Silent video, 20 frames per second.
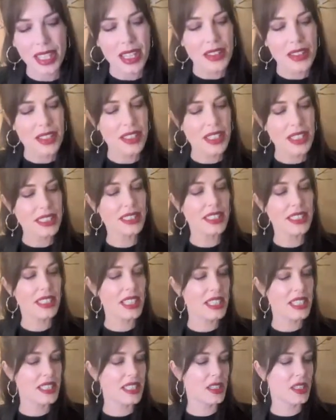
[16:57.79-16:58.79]
The next thing
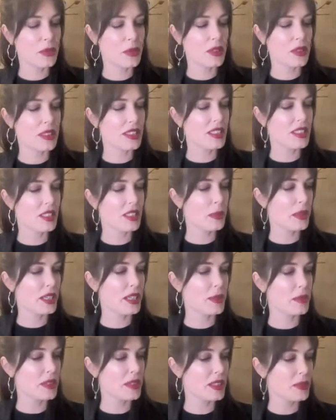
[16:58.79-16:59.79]
I did was to pick
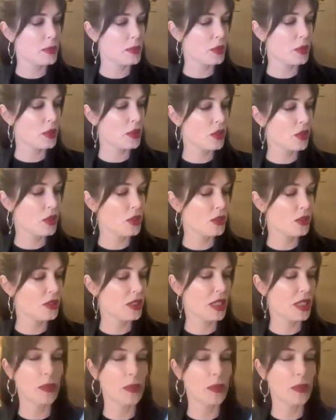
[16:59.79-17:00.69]
up this book called